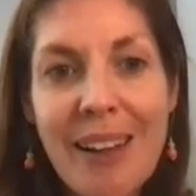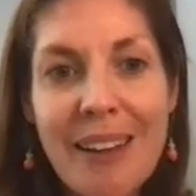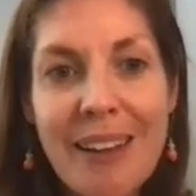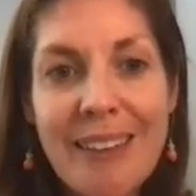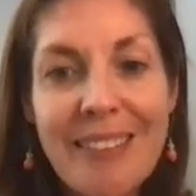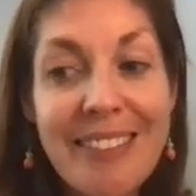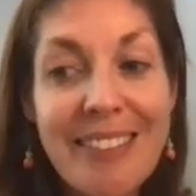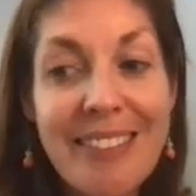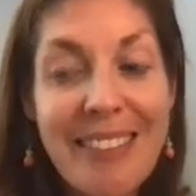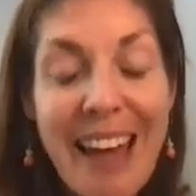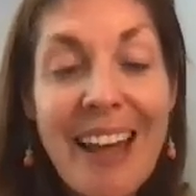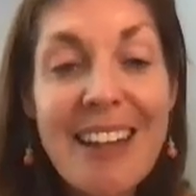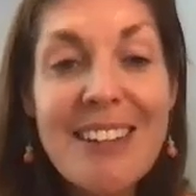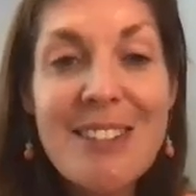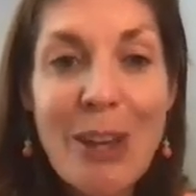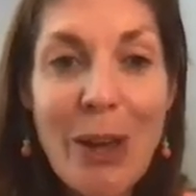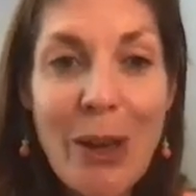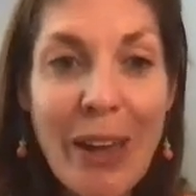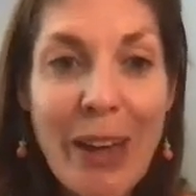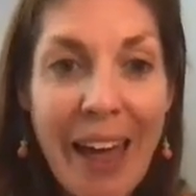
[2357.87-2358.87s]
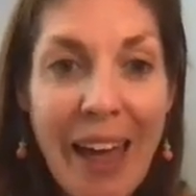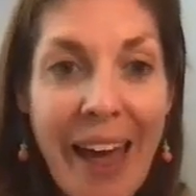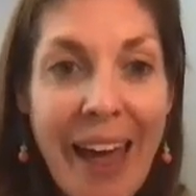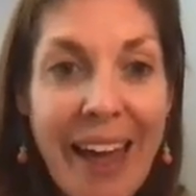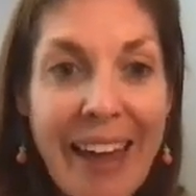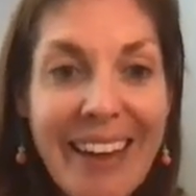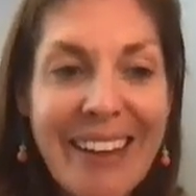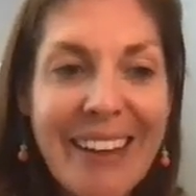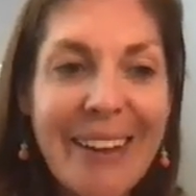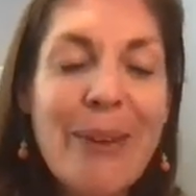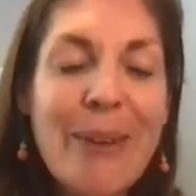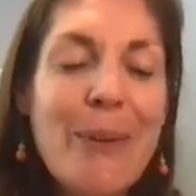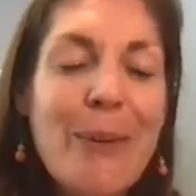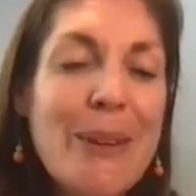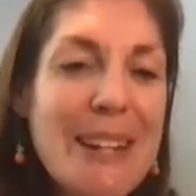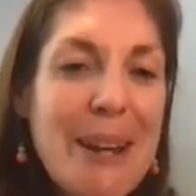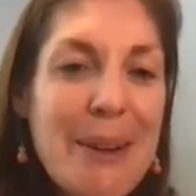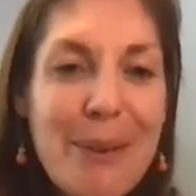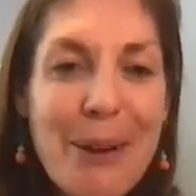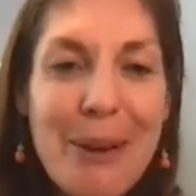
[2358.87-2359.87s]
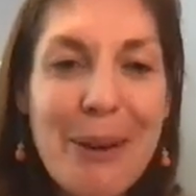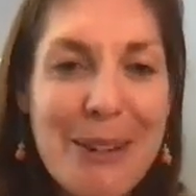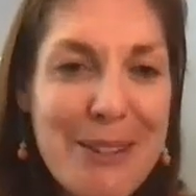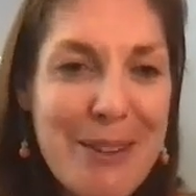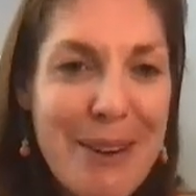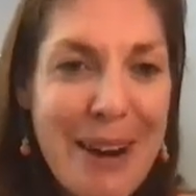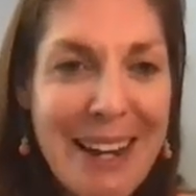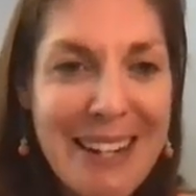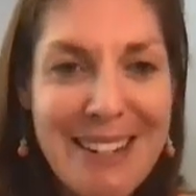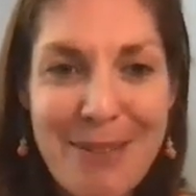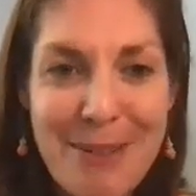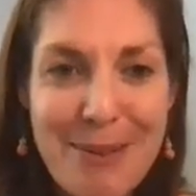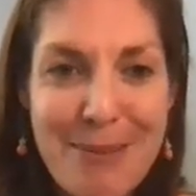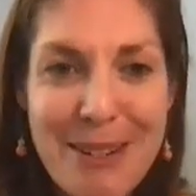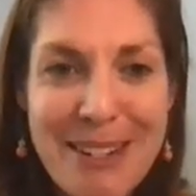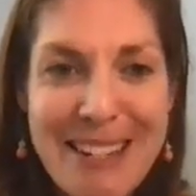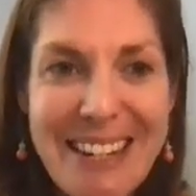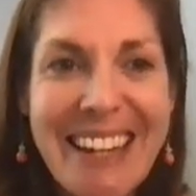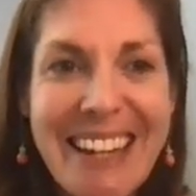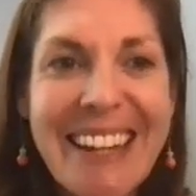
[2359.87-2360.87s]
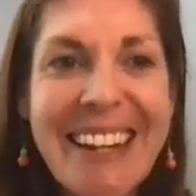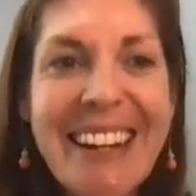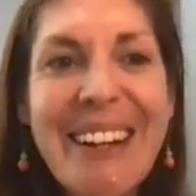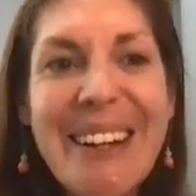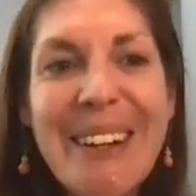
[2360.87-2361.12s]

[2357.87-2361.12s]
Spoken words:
And that's okay. We don't want to attract everybody.